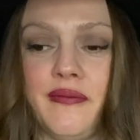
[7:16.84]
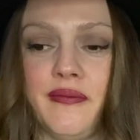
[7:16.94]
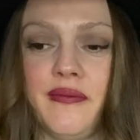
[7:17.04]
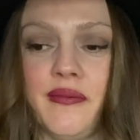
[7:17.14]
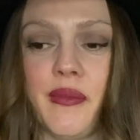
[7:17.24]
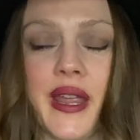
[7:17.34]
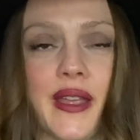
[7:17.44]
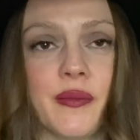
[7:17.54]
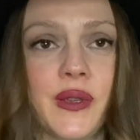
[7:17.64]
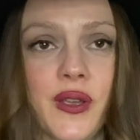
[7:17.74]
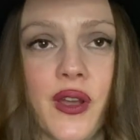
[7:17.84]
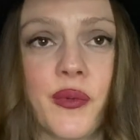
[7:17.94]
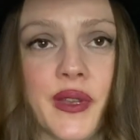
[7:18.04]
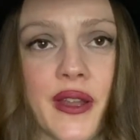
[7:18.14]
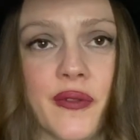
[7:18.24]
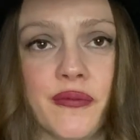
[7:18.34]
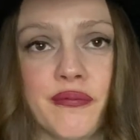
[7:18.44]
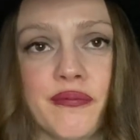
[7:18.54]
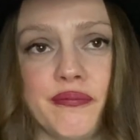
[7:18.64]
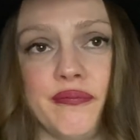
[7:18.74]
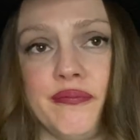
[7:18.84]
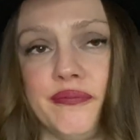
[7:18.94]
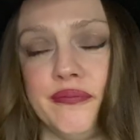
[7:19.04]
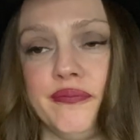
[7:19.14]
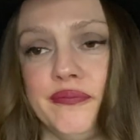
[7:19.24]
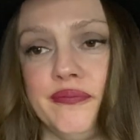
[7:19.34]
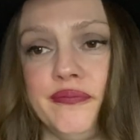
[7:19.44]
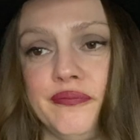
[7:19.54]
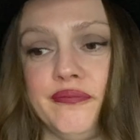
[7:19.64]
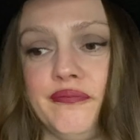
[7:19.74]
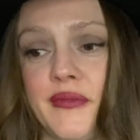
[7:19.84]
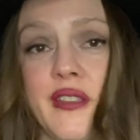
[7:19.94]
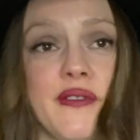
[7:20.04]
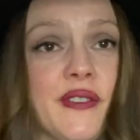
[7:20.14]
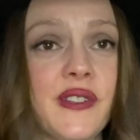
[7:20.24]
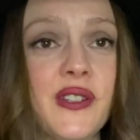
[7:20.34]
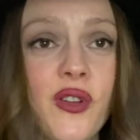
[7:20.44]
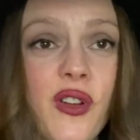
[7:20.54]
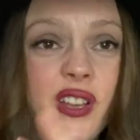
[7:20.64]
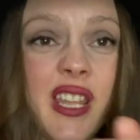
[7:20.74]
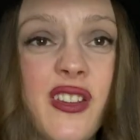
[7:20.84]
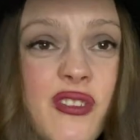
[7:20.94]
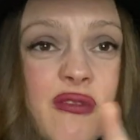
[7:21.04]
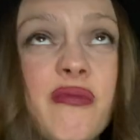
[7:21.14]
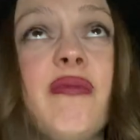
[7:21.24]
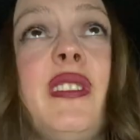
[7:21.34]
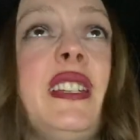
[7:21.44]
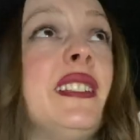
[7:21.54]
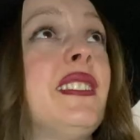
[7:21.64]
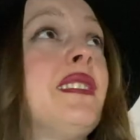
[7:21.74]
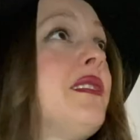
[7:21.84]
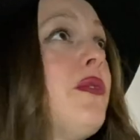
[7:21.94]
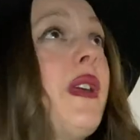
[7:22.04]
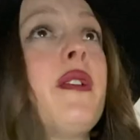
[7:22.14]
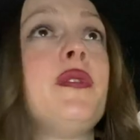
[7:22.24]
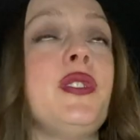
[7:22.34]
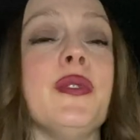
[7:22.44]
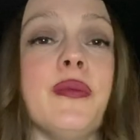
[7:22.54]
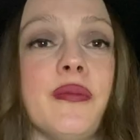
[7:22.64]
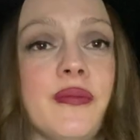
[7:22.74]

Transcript: It might help you calm down. Even if it's not on here and it's around you.